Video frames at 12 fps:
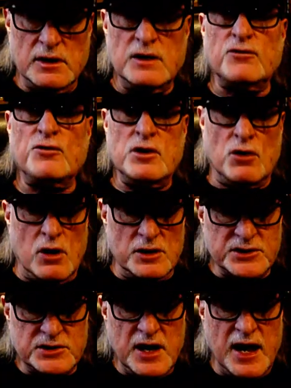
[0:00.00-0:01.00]
if we
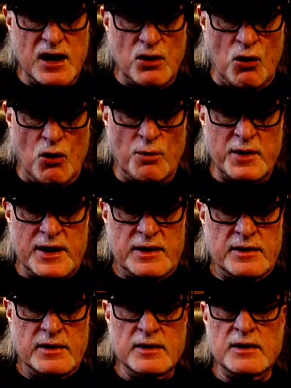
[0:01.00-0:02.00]
all stay at home
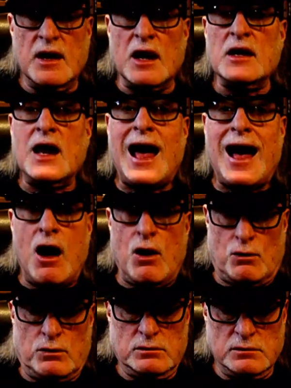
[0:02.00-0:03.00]
and
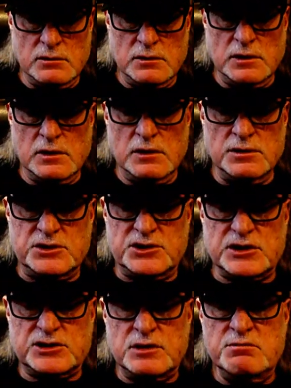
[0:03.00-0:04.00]
allow the
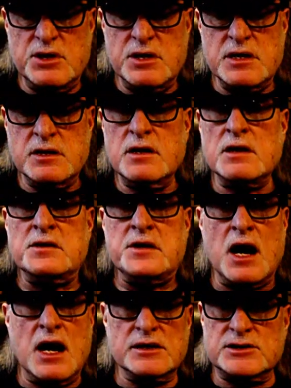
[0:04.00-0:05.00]
60 million
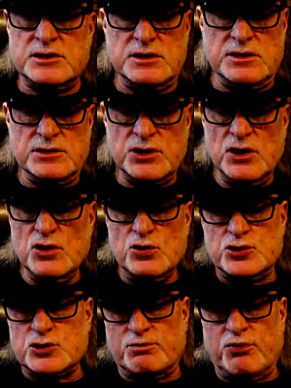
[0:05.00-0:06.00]
Nazis
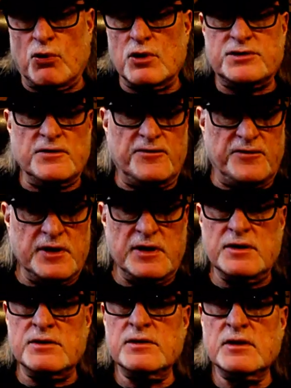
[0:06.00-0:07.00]
who support the
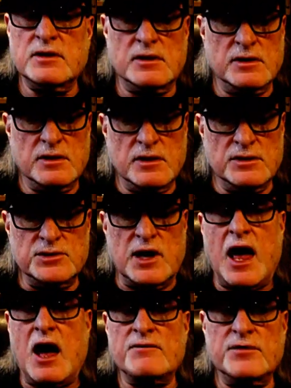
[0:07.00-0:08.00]
fiend to
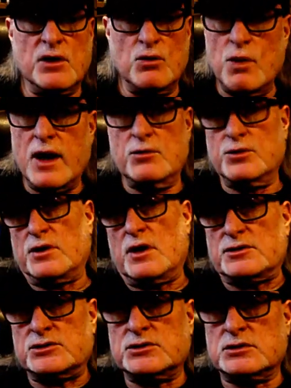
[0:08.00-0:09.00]
have their way with
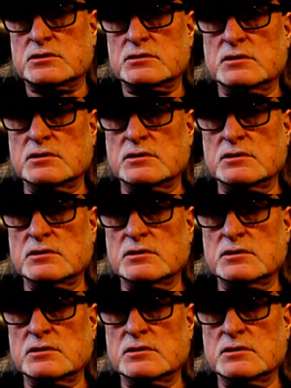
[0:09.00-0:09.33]
us.